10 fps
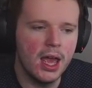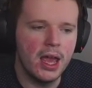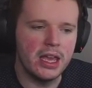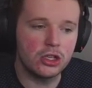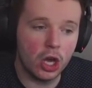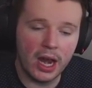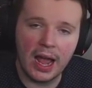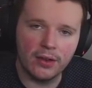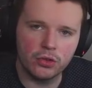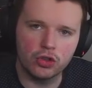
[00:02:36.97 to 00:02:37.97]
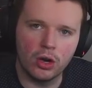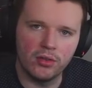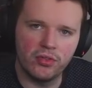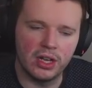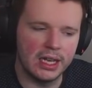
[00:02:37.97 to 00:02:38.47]
is going to have to try and
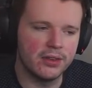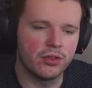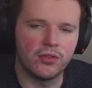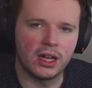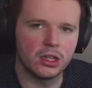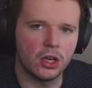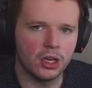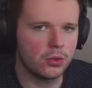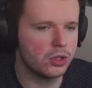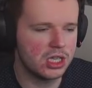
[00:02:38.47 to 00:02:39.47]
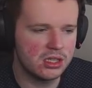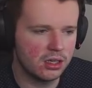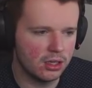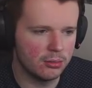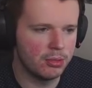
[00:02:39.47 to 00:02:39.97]
fill in for Van Dijk, which isn't going
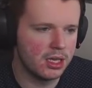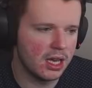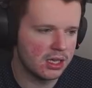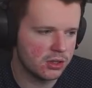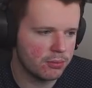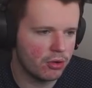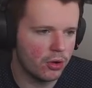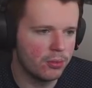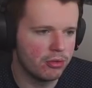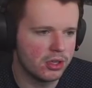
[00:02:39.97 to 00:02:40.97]
to be as appropriate.